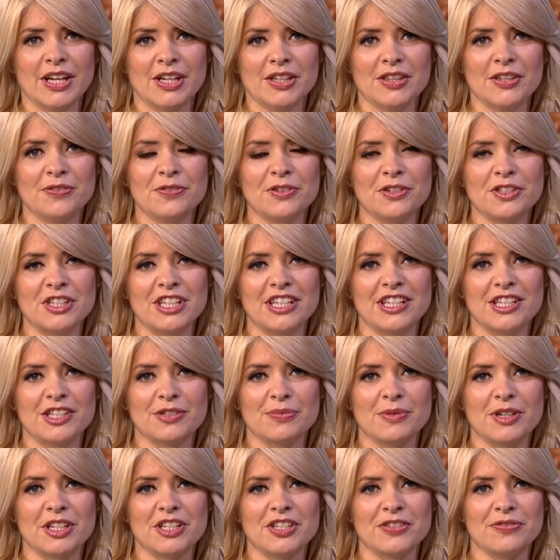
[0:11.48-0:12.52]
The footage
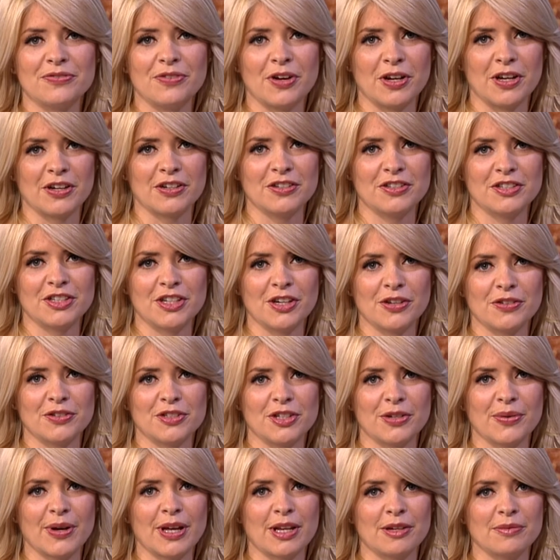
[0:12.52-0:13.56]
which followed showed
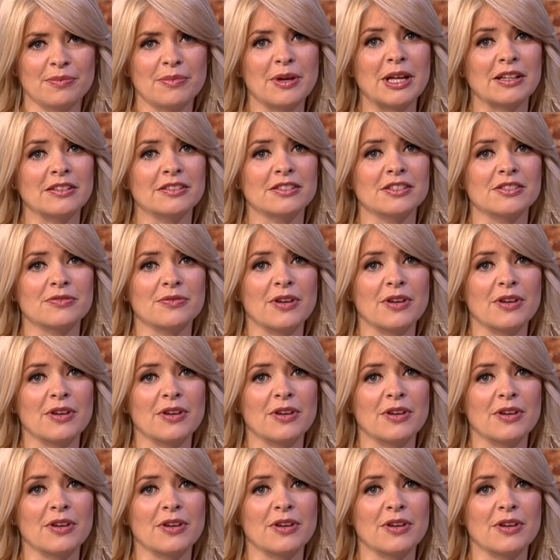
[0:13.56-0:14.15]
Joanne Milne's